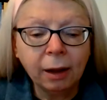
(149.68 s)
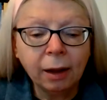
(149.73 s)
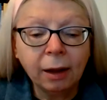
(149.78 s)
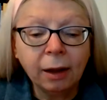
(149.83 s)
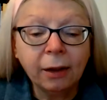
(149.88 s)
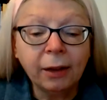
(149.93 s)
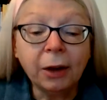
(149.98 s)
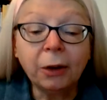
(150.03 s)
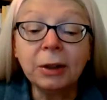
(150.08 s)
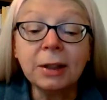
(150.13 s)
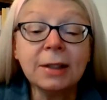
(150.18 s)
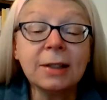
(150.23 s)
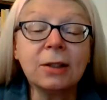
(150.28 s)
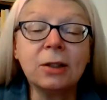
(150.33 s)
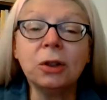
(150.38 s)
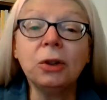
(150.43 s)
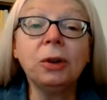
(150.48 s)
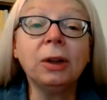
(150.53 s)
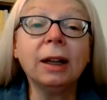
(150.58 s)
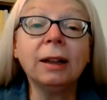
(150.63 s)
There
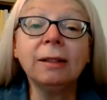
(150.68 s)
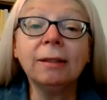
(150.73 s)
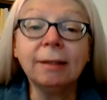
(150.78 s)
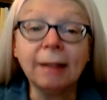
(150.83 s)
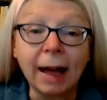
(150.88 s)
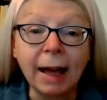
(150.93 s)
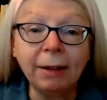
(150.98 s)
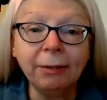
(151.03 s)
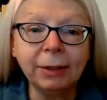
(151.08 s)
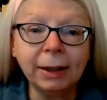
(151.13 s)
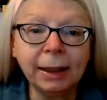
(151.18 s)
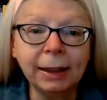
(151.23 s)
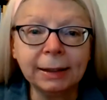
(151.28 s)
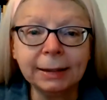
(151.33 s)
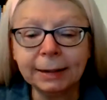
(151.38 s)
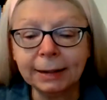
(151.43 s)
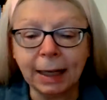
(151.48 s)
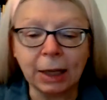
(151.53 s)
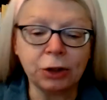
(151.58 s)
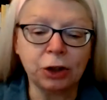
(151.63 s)
ensued a lively
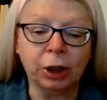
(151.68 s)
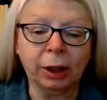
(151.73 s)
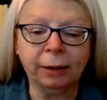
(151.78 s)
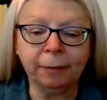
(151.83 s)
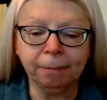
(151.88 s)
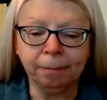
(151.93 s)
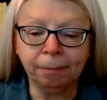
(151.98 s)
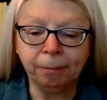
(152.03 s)
discussion.